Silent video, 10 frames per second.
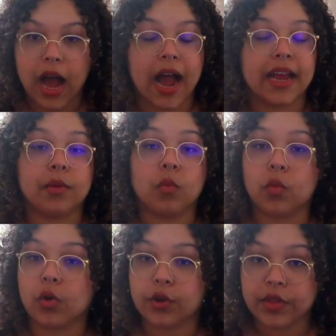I
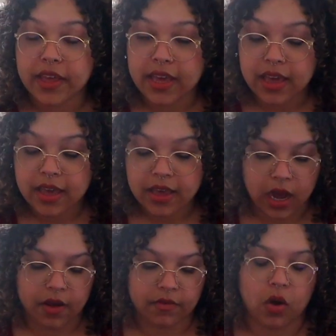am worthy
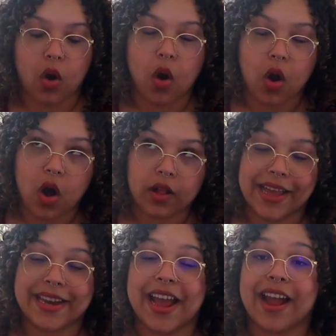of all and